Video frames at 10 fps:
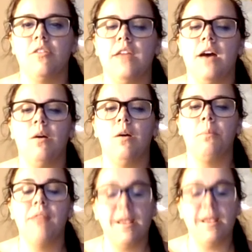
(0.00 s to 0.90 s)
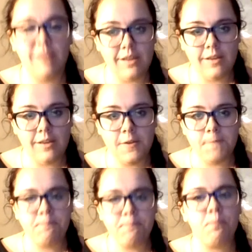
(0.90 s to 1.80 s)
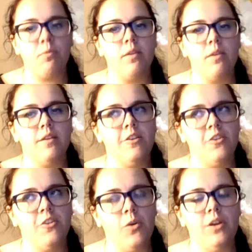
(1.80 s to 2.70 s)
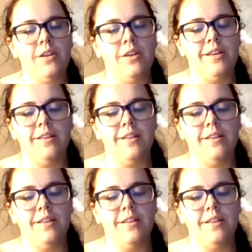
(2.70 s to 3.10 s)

Now, plastic, it's going